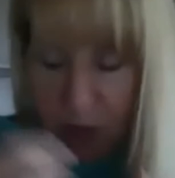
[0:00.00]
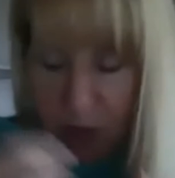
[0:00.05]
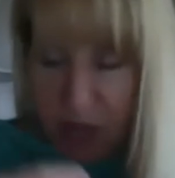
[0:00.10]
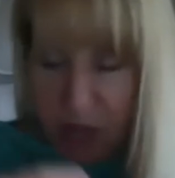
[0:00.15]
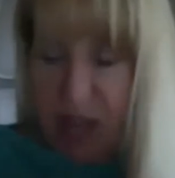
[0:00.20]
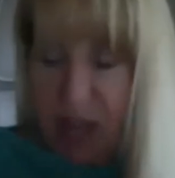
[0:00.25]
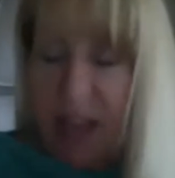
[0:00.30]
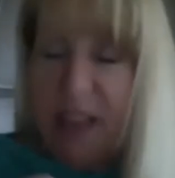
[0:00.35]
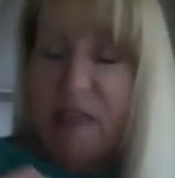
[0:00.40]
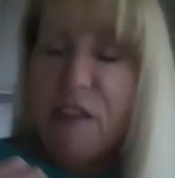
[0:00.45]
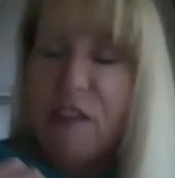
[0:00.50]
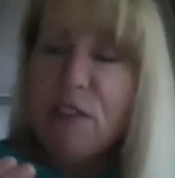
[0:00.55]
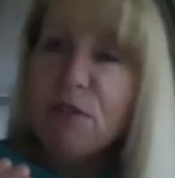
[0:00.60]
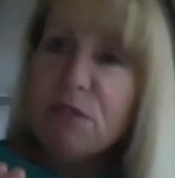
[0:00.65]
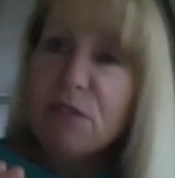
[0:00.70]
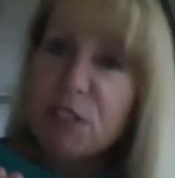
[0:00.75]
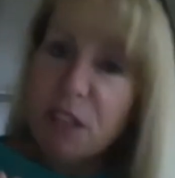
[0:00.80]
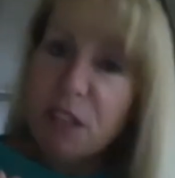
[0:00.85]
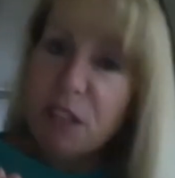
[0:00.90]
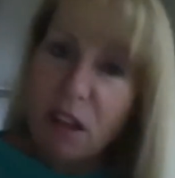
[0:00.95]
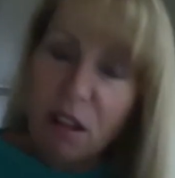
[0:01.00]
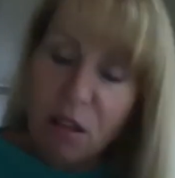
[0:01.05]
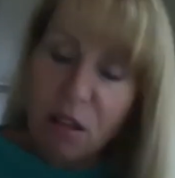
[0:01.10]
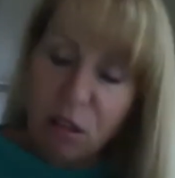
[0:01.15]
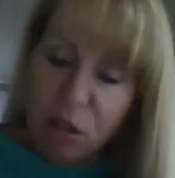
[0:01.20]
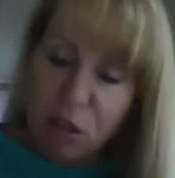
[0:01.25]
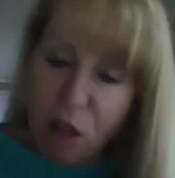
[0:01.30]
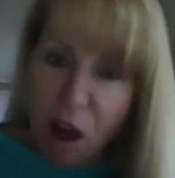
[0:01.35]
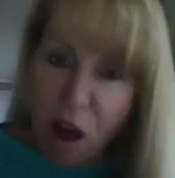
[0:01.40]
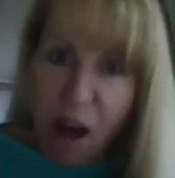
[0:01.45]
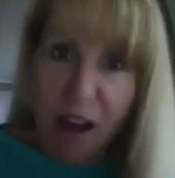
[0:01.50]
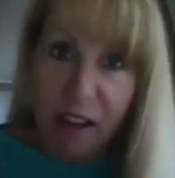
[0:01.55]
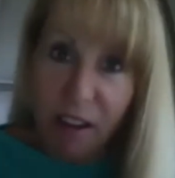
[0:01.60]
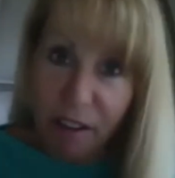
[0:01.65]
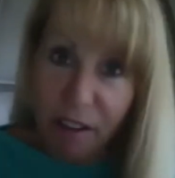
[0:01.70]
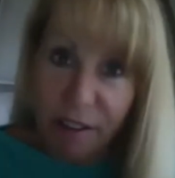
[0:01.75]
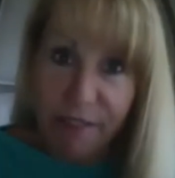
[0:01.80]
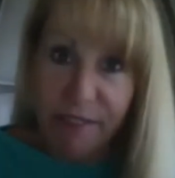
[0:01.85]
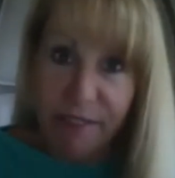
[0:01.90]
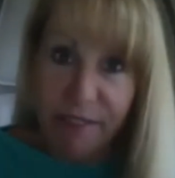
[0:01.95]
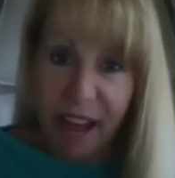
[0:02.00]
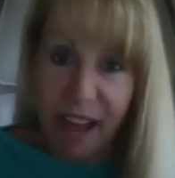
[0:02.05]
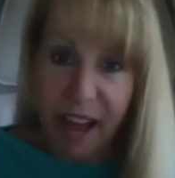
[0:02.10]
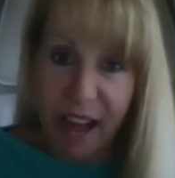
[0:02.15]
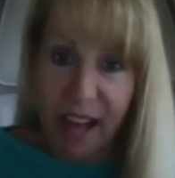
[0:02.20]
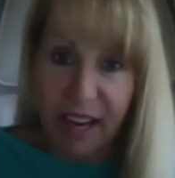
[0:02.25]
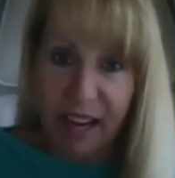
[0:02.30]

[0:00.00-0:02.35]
And there's a lot of that.